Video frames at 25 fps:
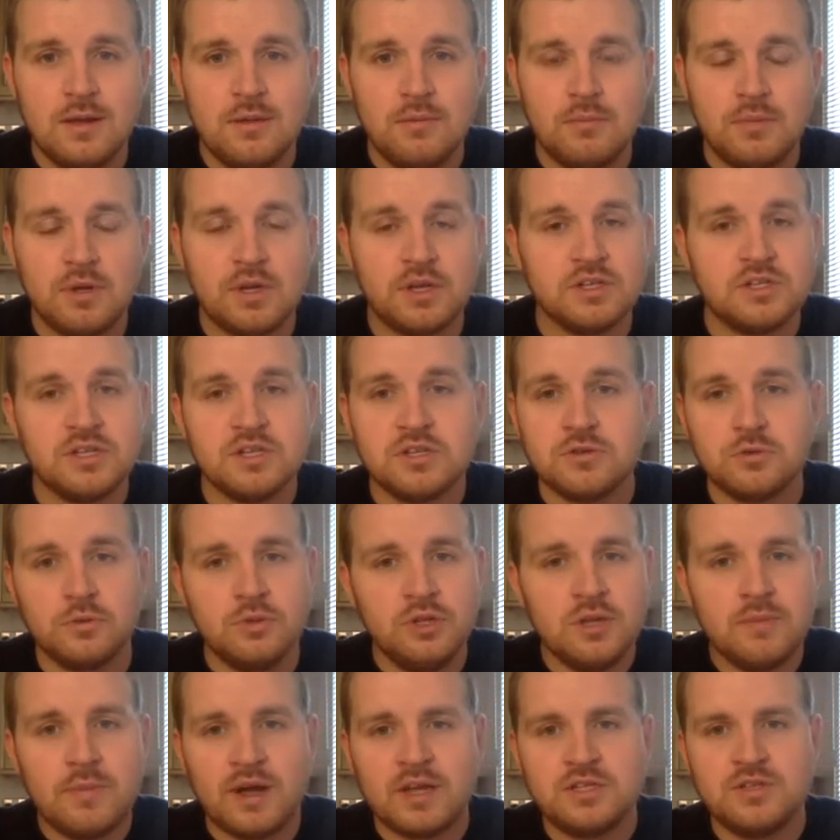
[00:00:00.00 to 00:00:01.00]
Because it's
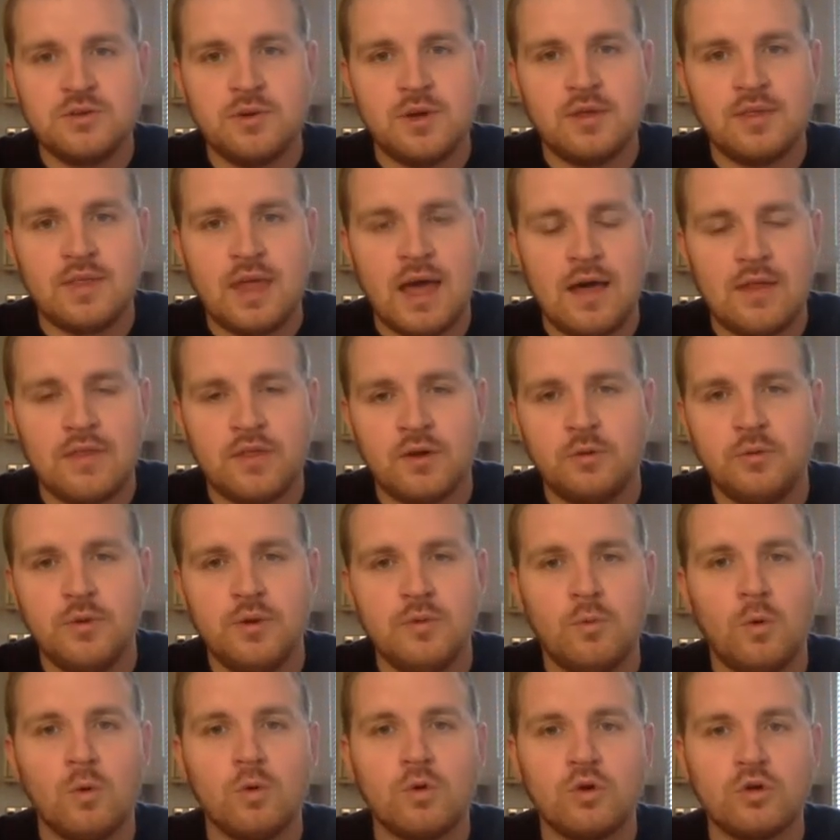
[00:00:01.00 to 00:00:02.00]
only by doing that that we
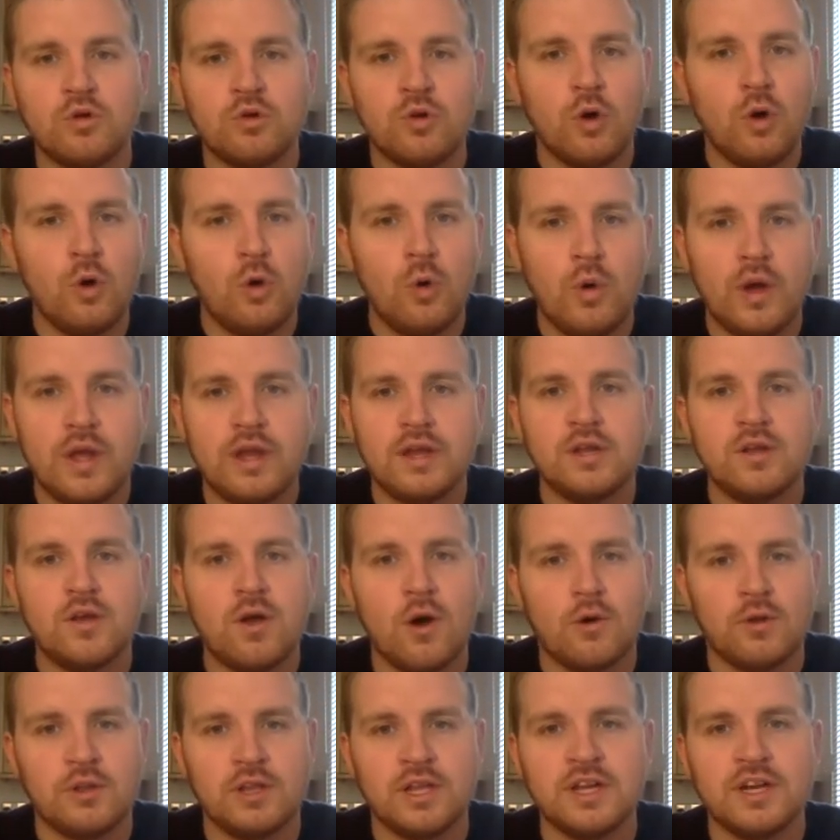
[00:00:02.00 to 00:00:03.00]
will grow in
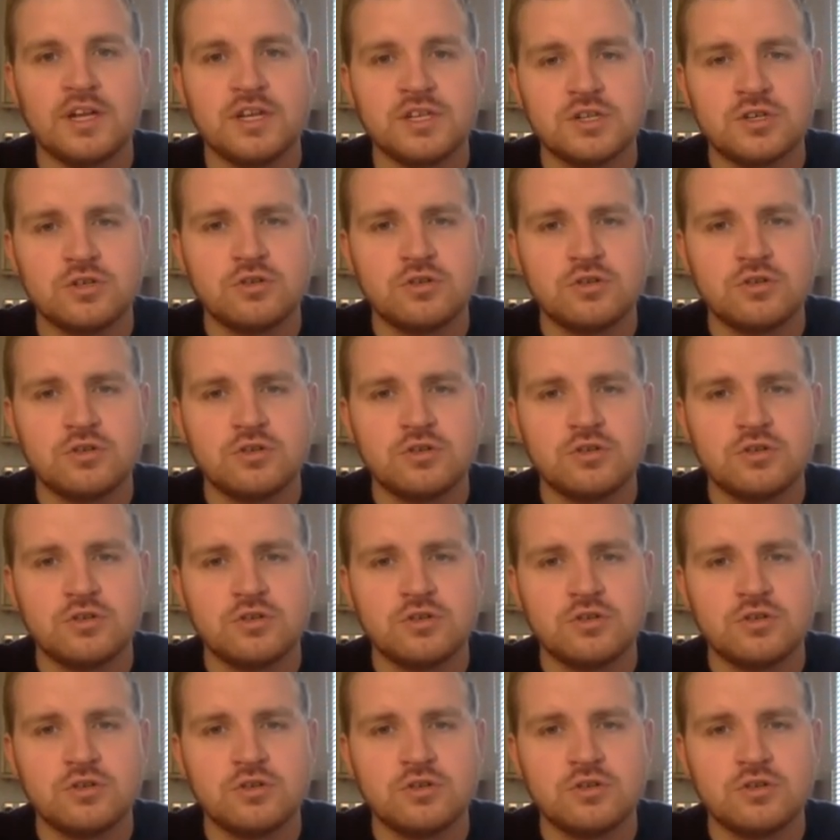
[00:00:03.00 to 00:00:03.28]
godliness,